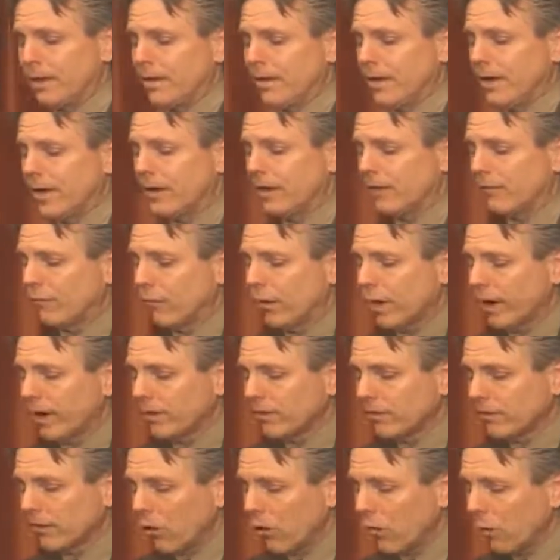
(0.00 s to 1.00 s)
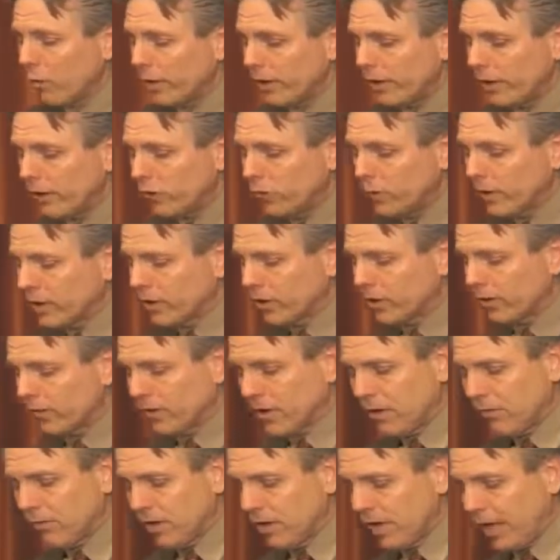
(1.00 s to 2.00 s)
And if we had so willed, we could
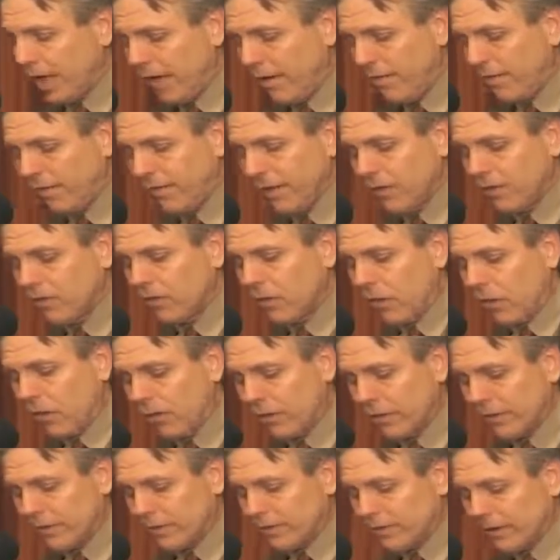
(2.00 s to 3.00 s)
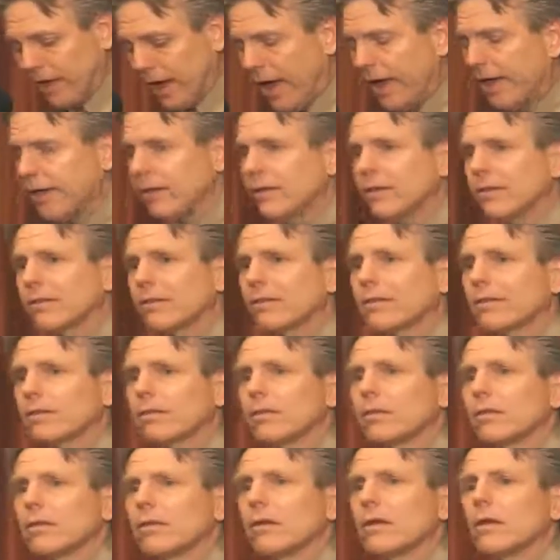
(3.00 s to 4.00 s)
have given every soul its
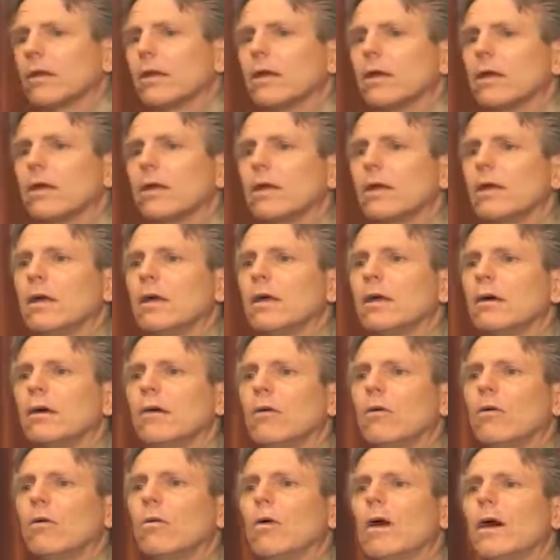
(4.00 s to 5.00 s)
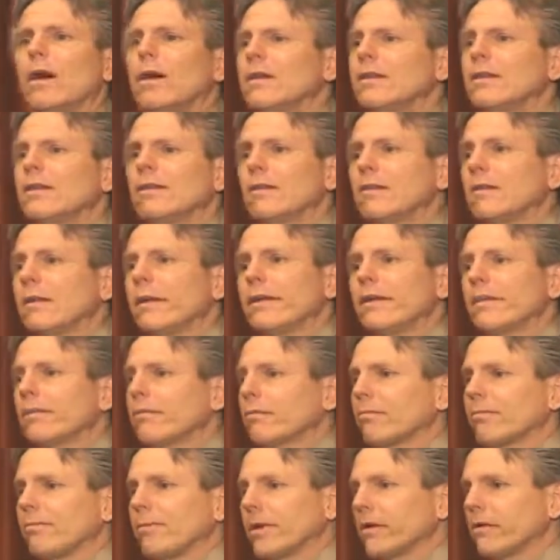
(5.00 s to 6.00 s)
guidance. Why did you let
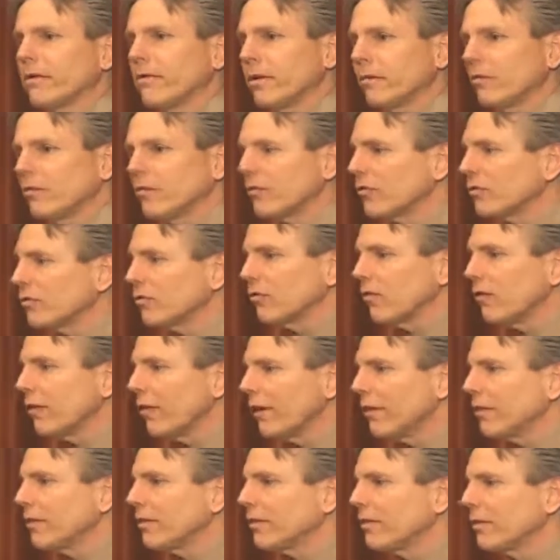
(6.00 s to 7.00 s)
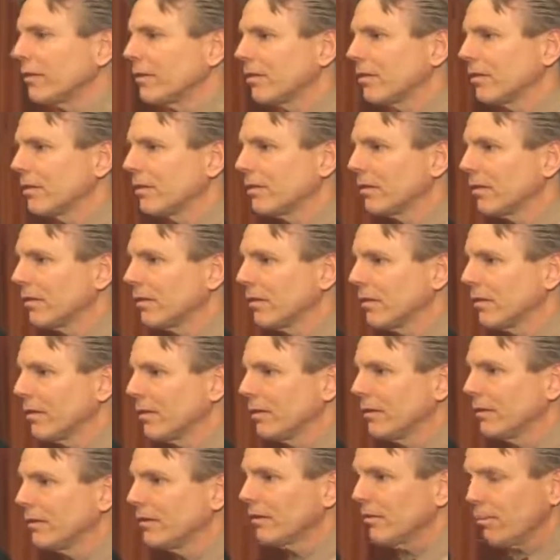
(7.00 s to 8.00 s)
us be creatures of choice?
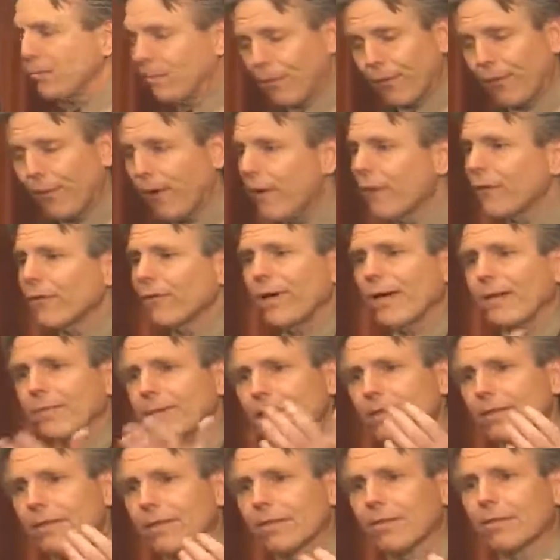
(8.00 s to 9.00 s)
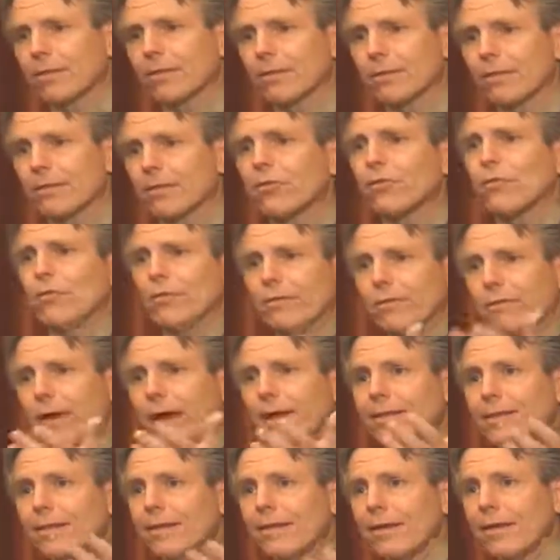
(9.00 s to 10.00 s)
Just program us to do the
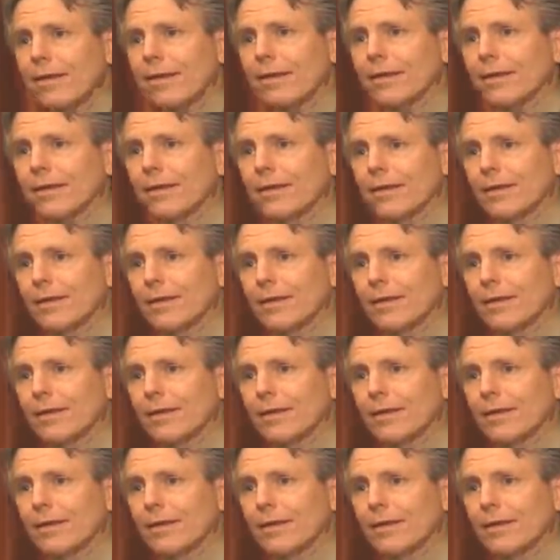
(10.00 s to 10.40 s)
right thing.